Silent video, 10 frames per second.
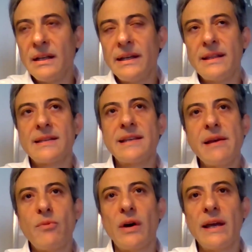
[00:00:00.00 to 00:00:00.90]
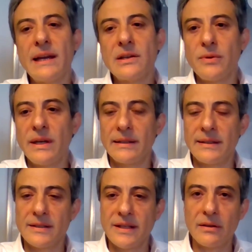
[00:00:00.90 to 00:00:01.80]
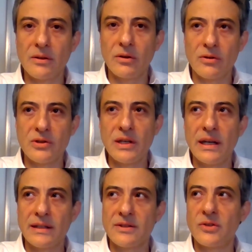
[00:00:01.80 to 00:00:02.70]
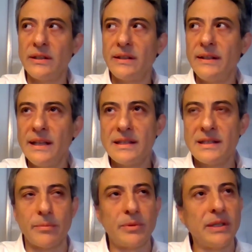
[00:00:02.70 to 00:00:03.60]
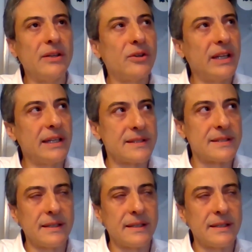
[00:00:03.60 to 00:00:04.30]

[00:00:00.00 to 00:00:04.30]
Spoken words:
in the same way as we understand crossing a street in Egypt, in Greece,